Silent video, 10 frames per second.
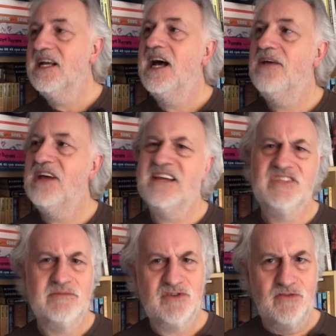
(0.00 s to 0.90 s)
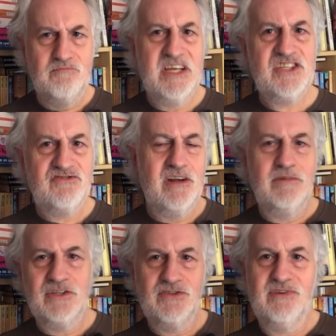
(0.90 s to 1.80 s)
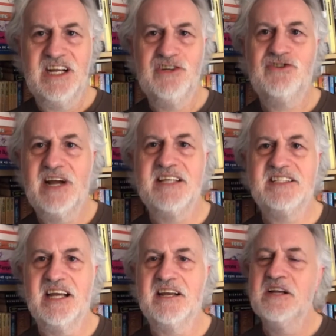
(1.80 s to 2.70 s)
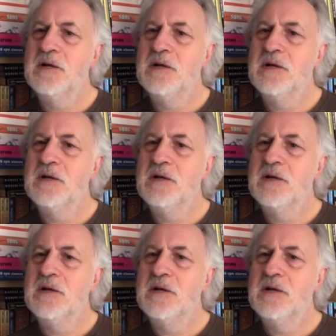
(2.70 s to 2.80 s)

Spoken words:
And that gives him sort of mystery, which is really interesting.